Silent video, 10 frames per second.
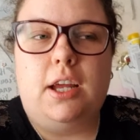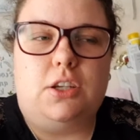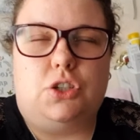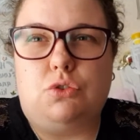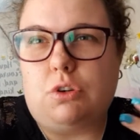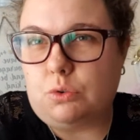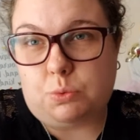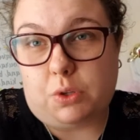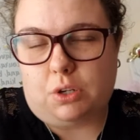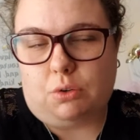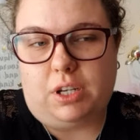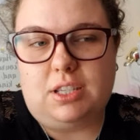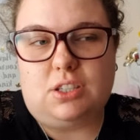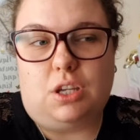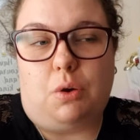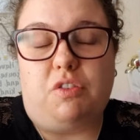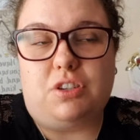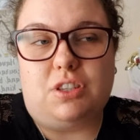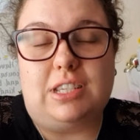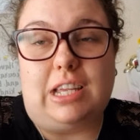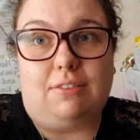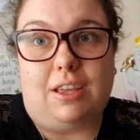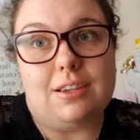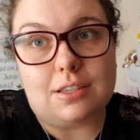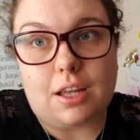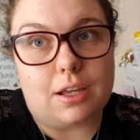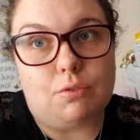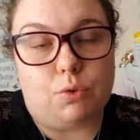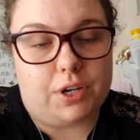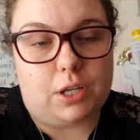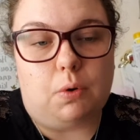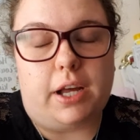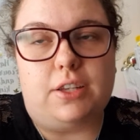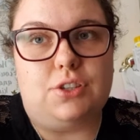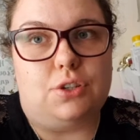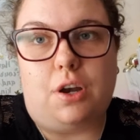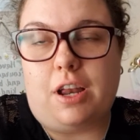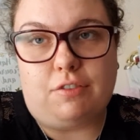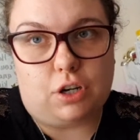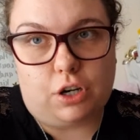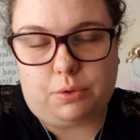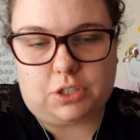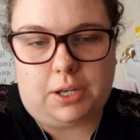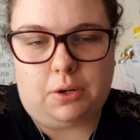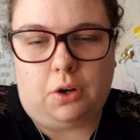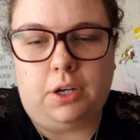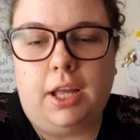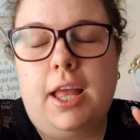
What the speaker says: She struggles with the noise, so often the TV is like really quiet, so you don't have a clue what's going on.